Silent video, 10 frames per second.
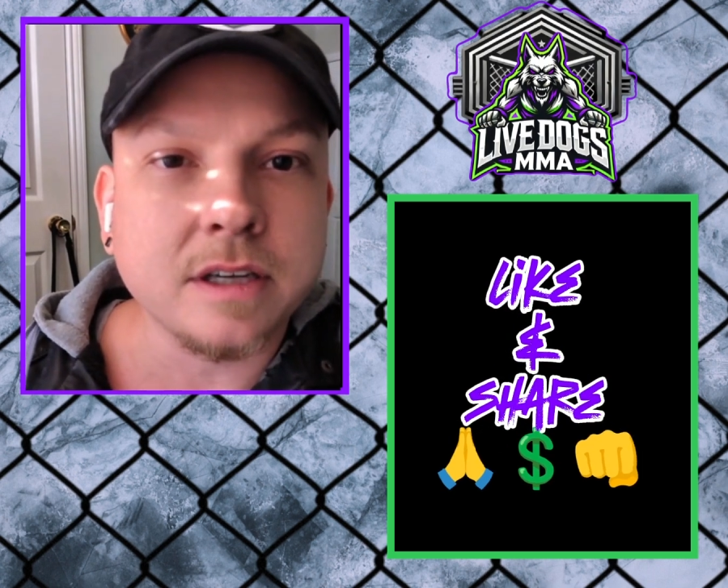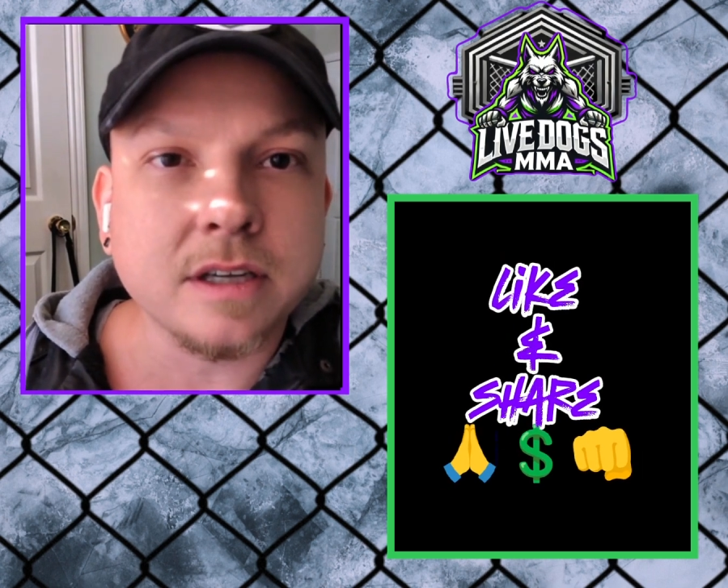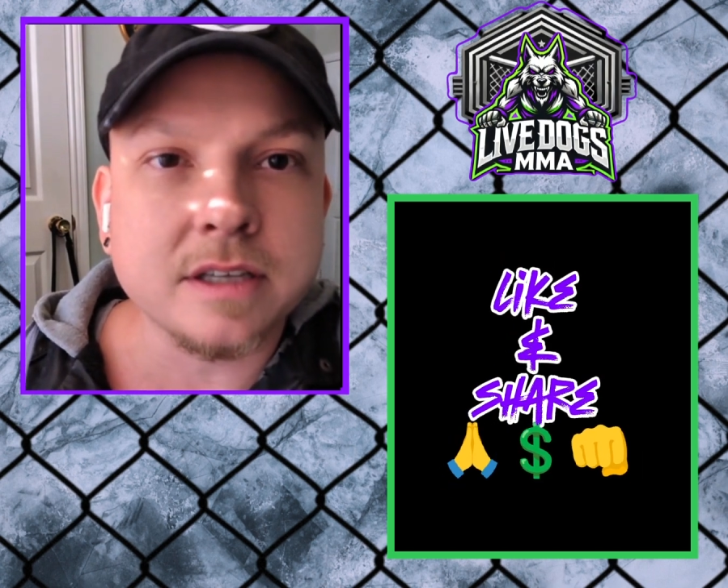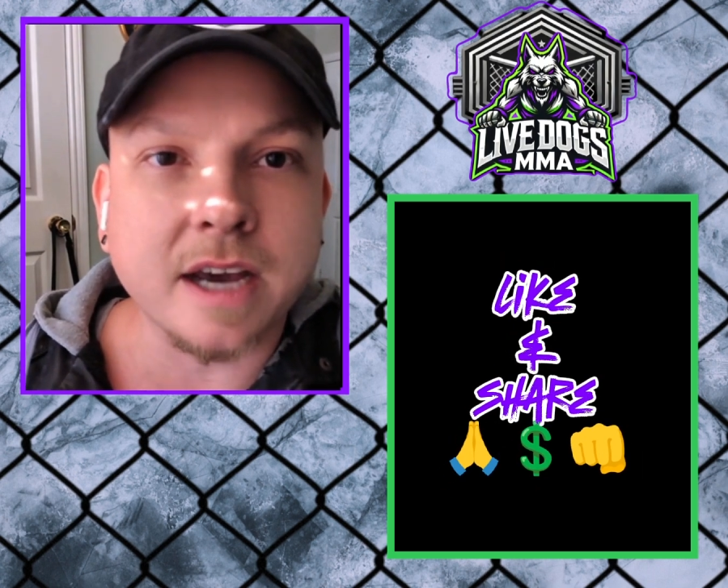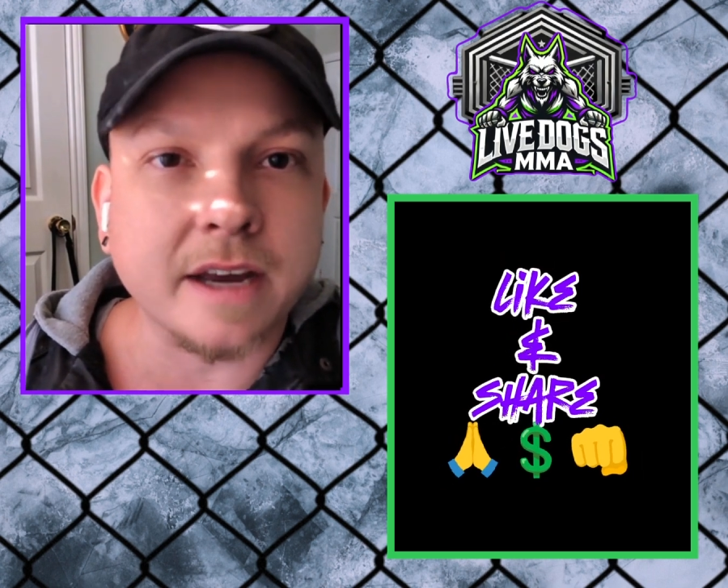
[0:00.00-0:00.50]

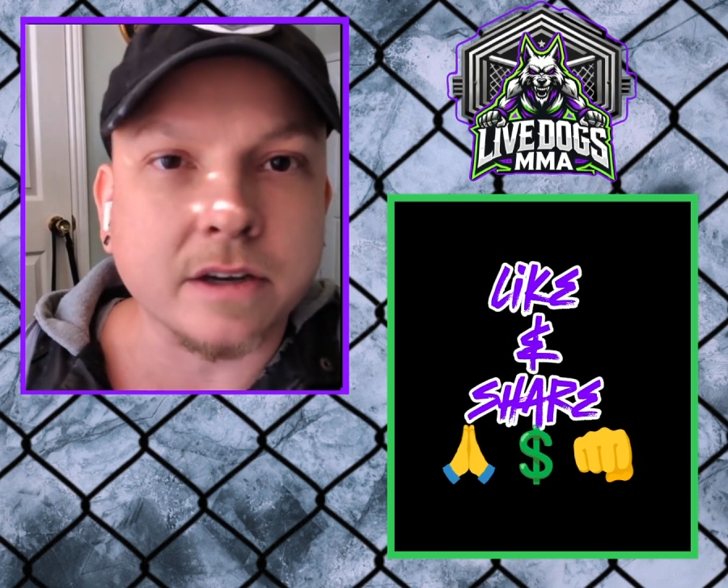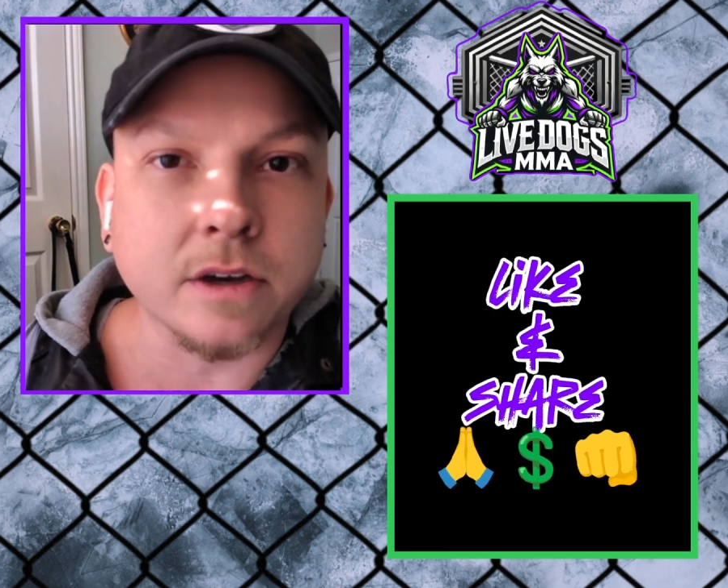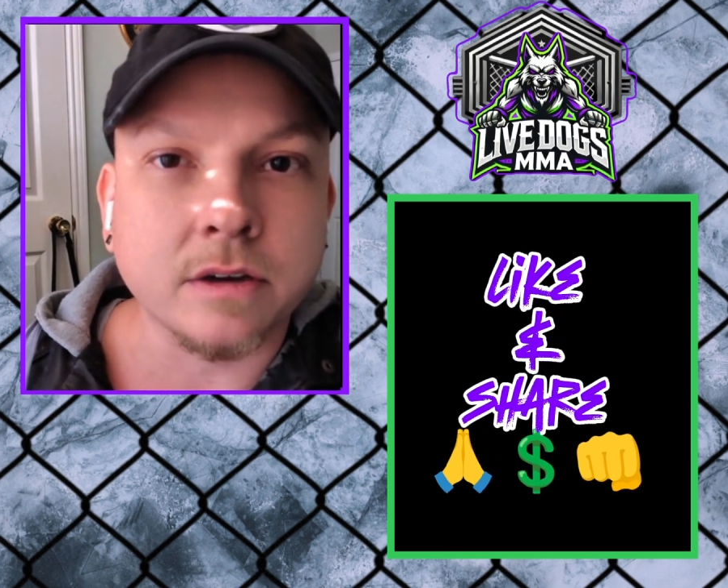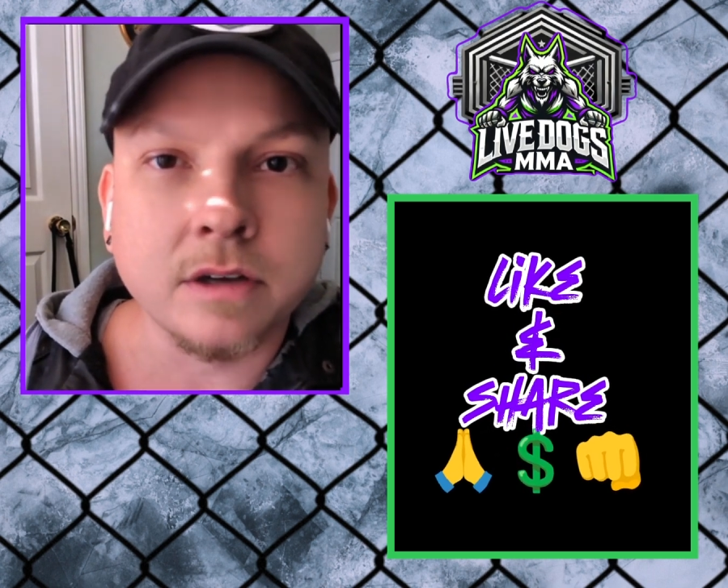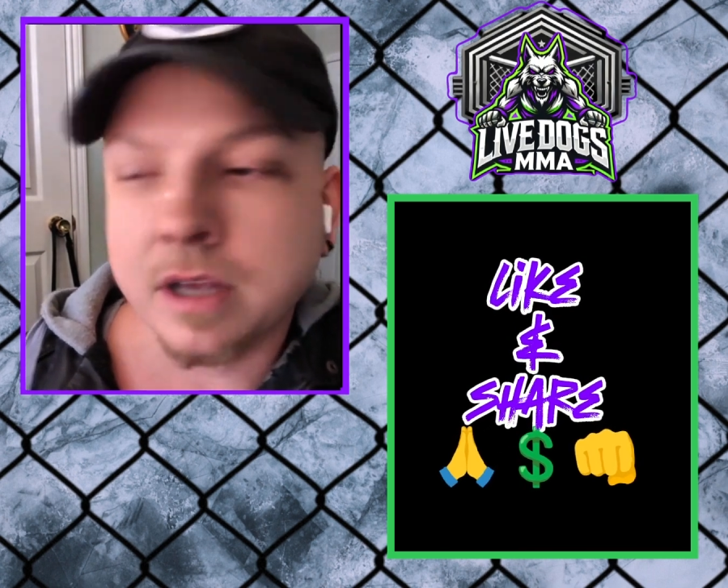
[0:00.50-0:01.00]
He's got to
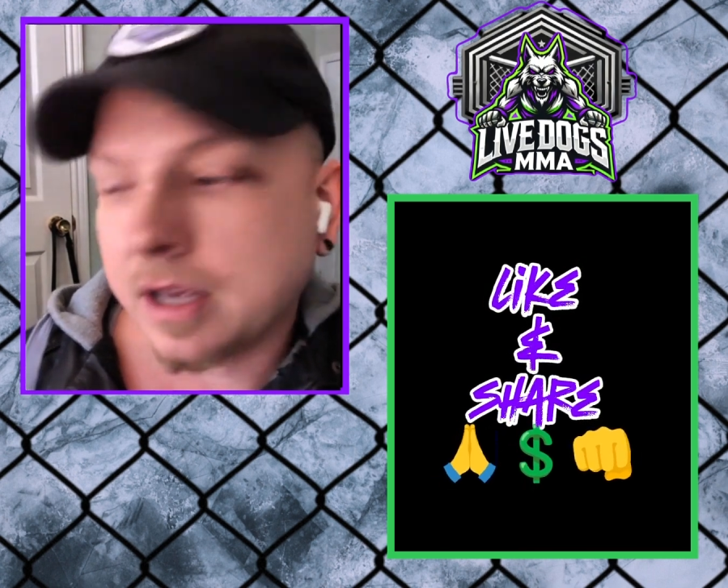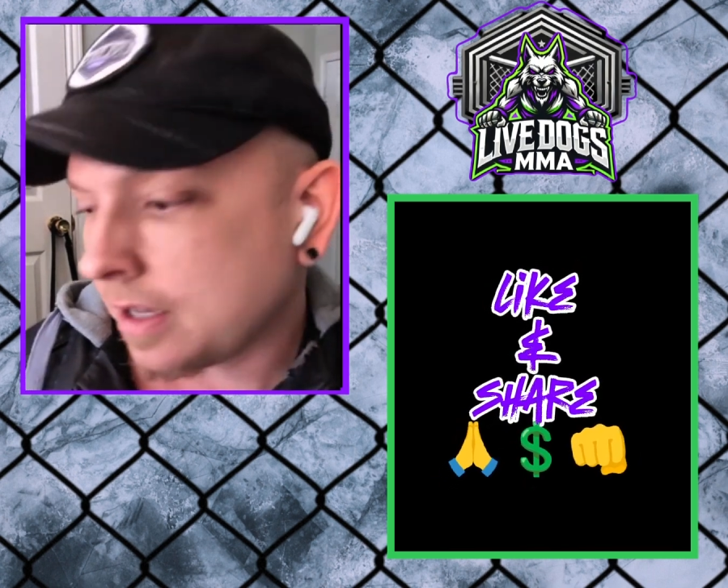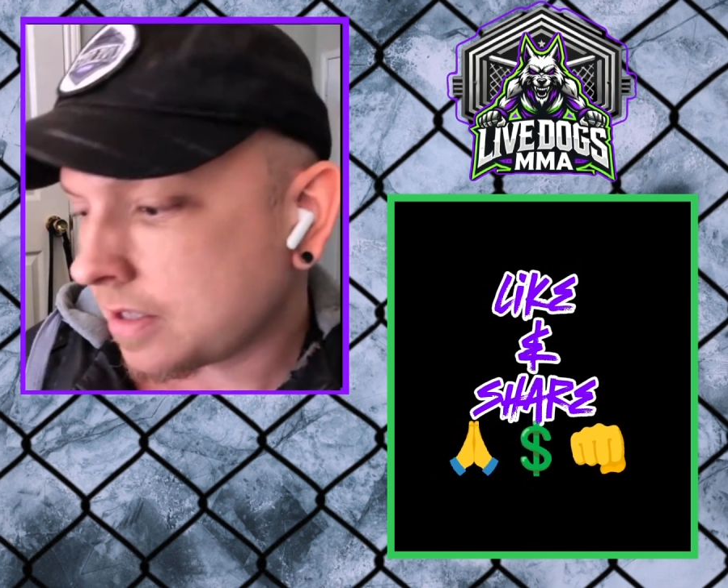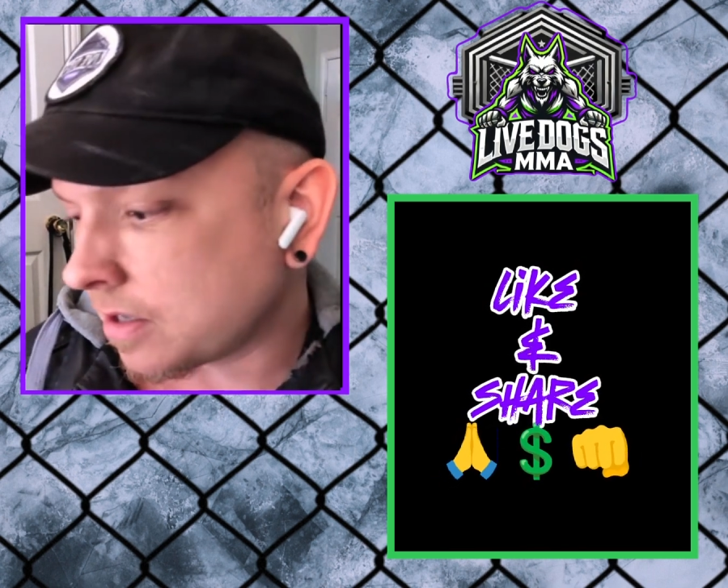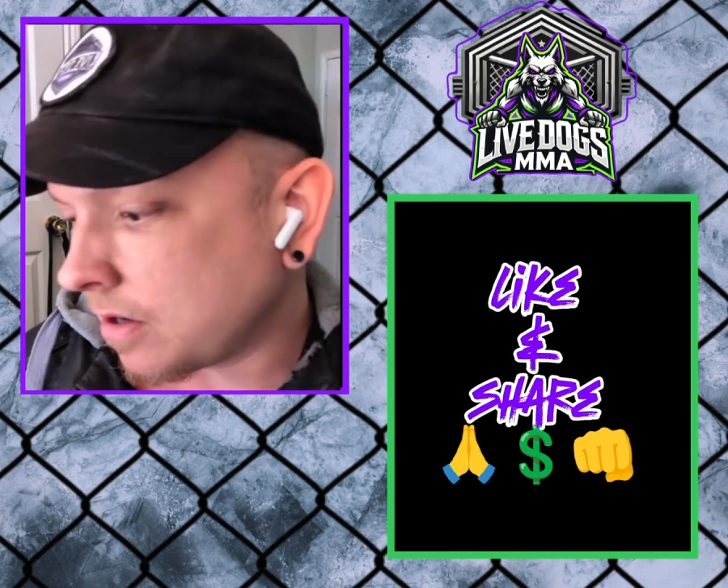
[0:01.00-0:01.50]
go.
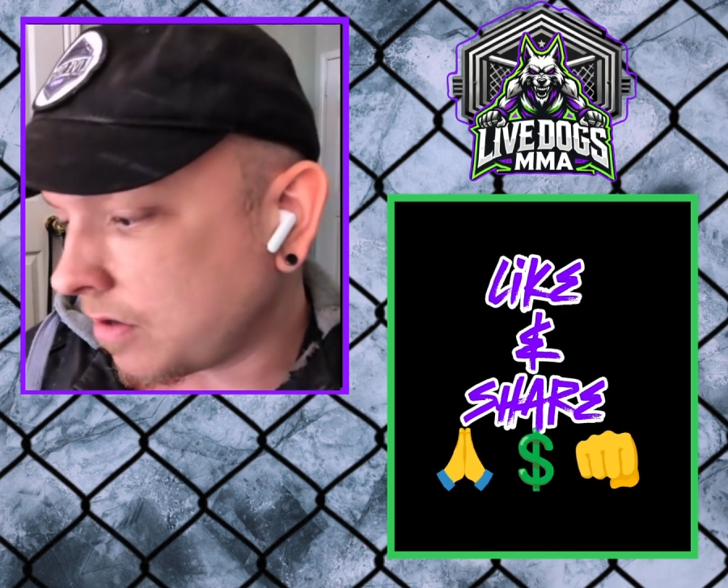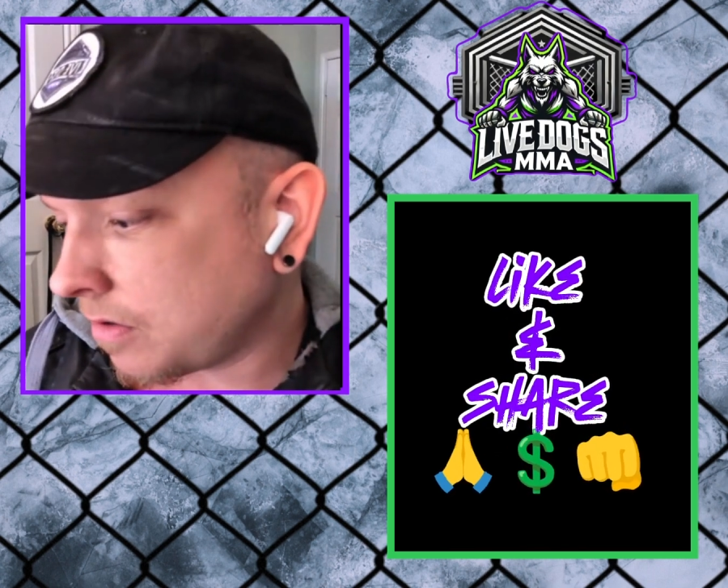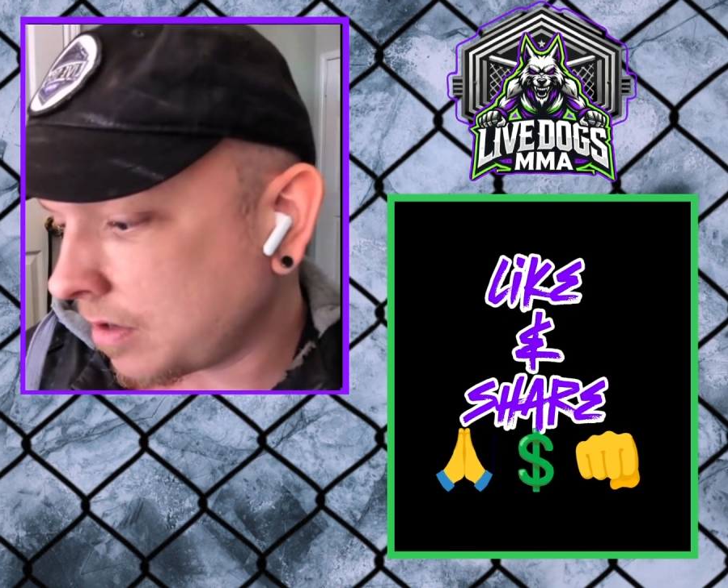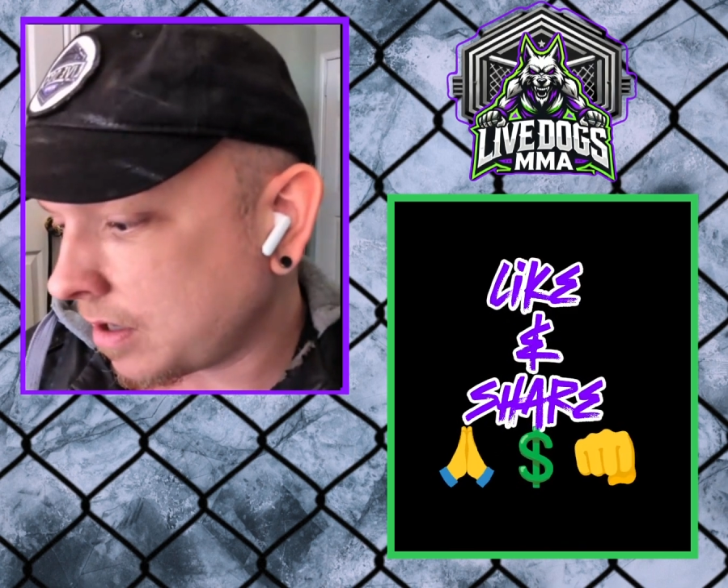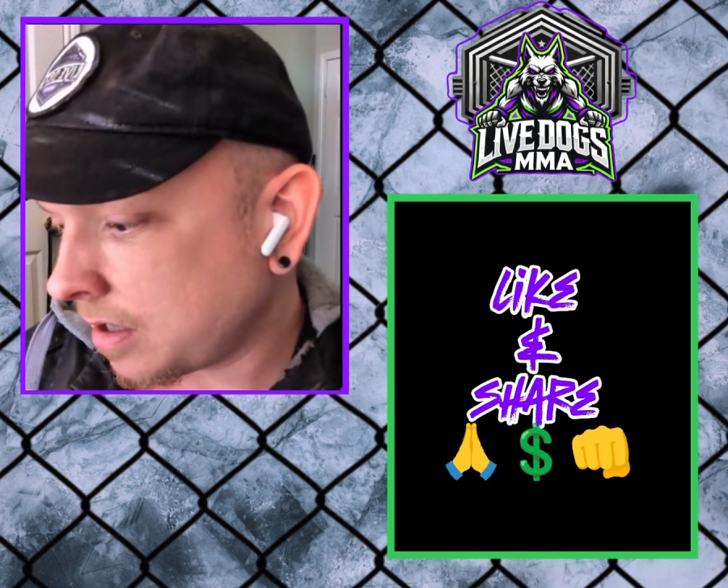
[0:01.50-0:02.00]

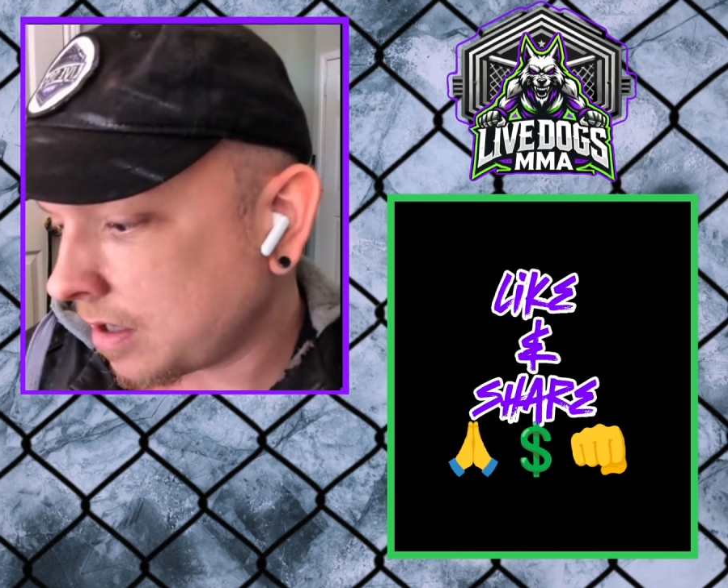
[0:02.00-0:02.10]
So